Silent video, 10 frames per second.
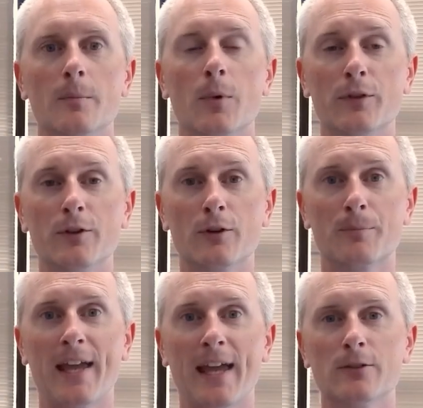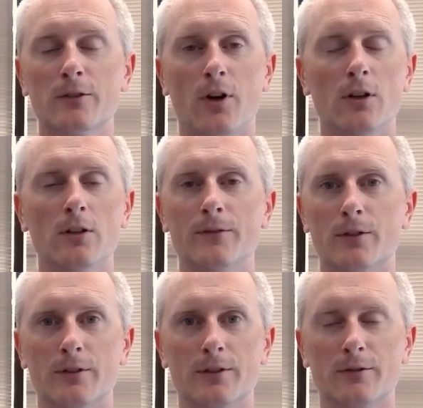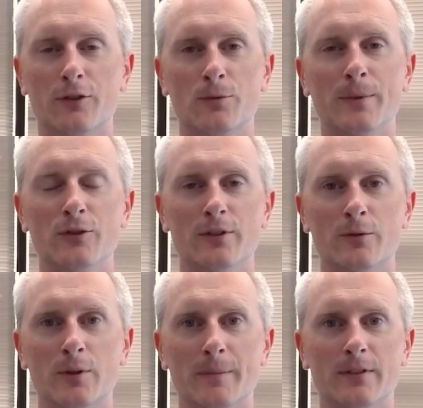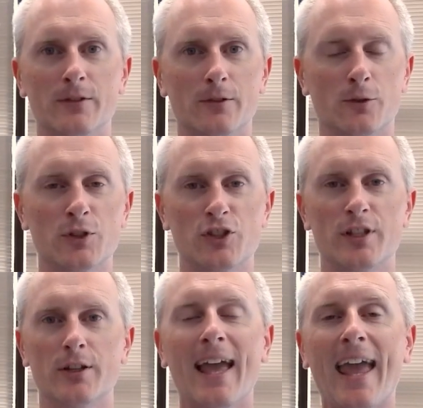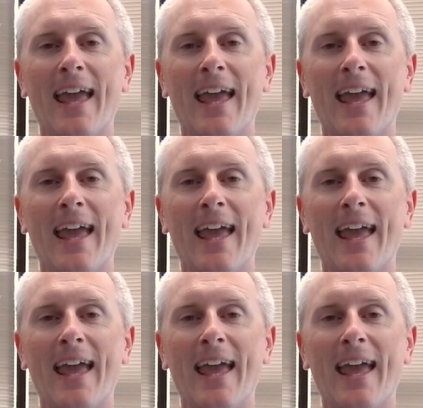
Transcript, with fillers: both your panels, all of your, your distribution equipment, your switch gear,